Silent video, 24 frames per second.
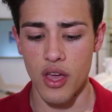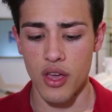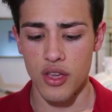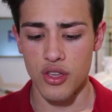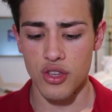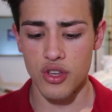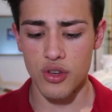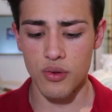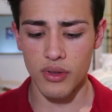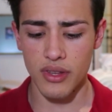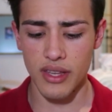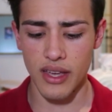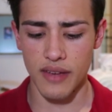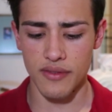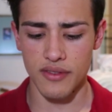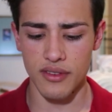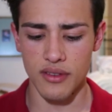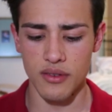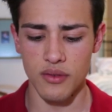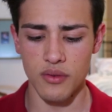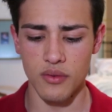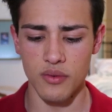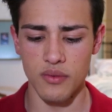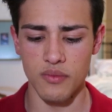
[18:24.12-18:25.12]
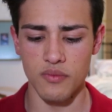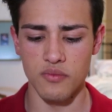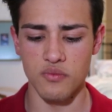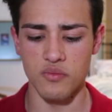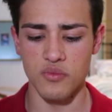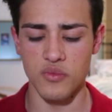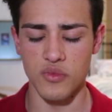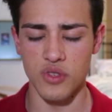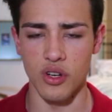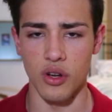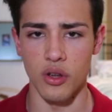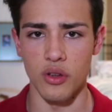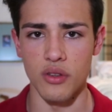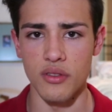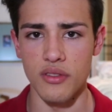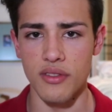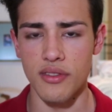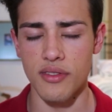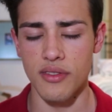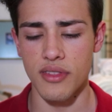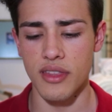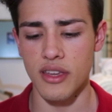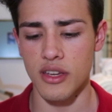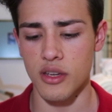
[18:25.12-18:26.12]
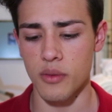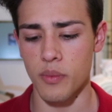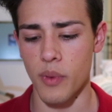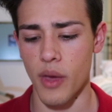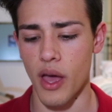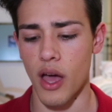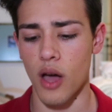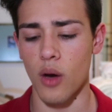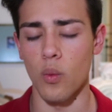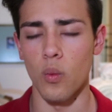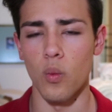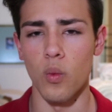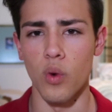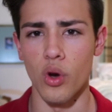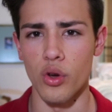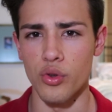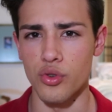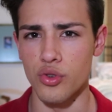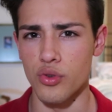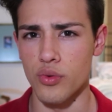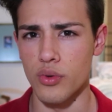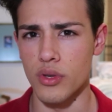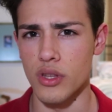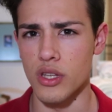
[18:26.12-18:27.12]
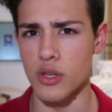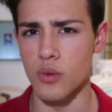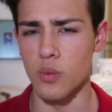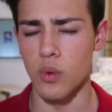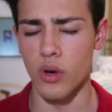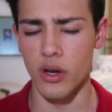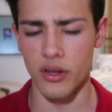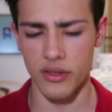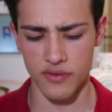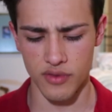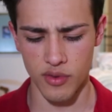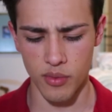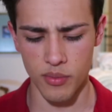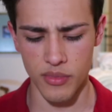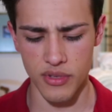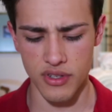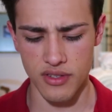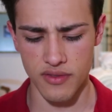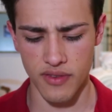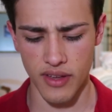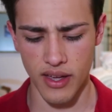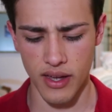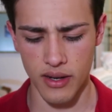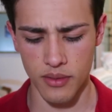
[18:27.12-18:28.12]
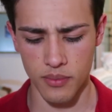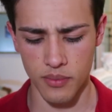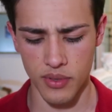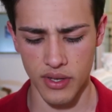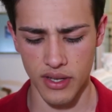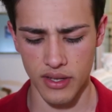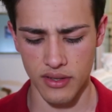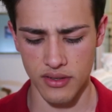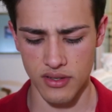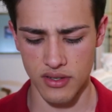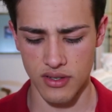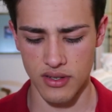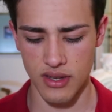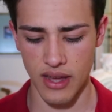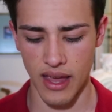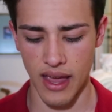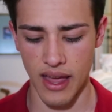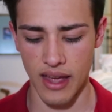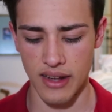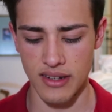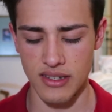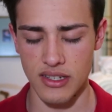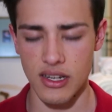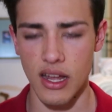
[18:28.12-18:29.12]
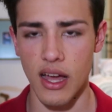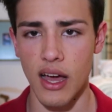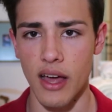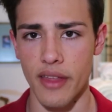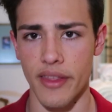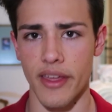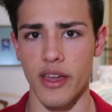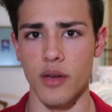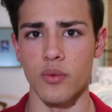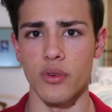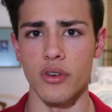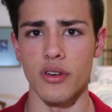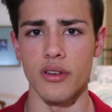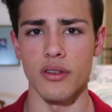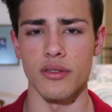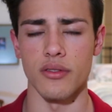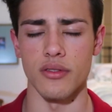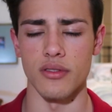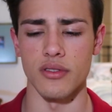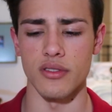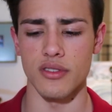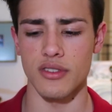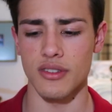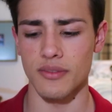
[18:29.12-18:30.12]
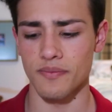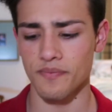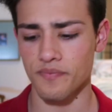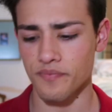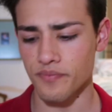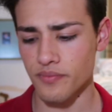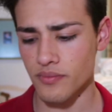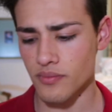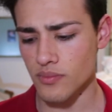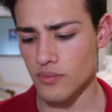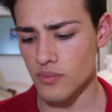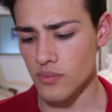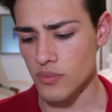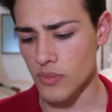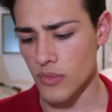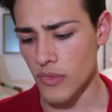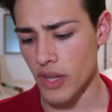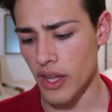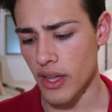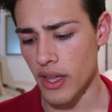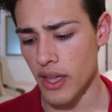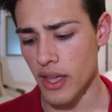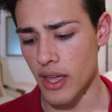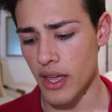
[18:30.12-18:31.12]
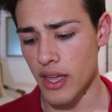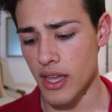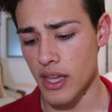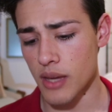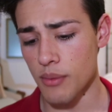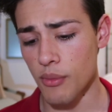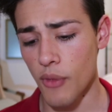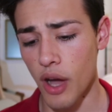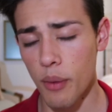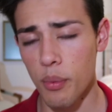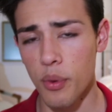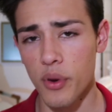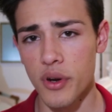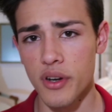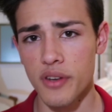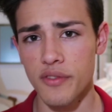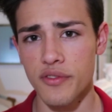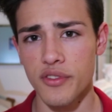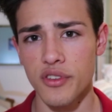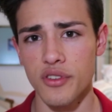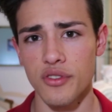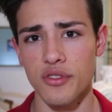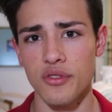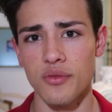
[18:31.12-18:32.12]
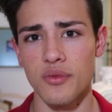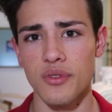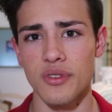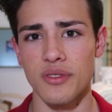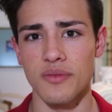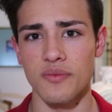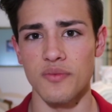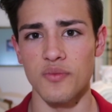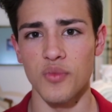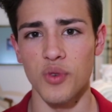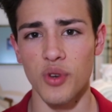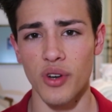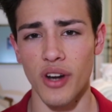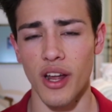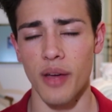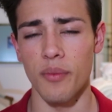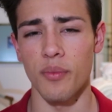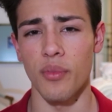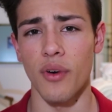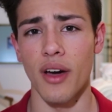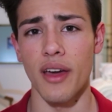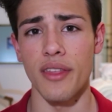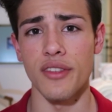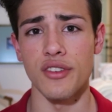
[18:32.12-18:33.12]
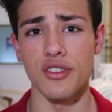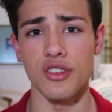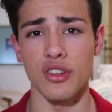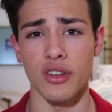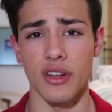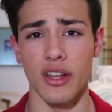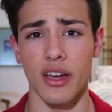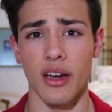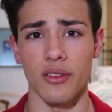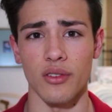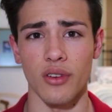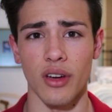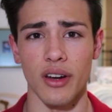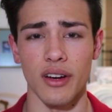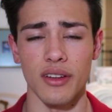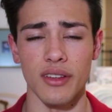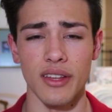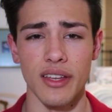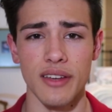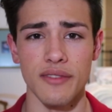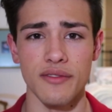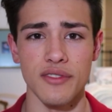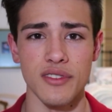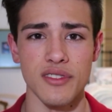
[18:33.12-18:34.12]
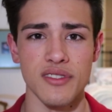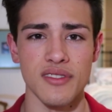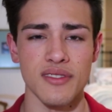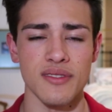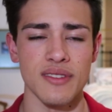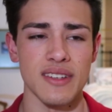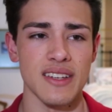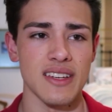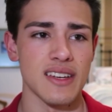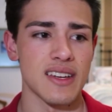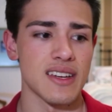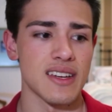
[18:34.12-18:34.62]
you really have to, you know, think about what you really want from these fountain pens and are they worth it? In my point of view, would I buy the Jinhao 911?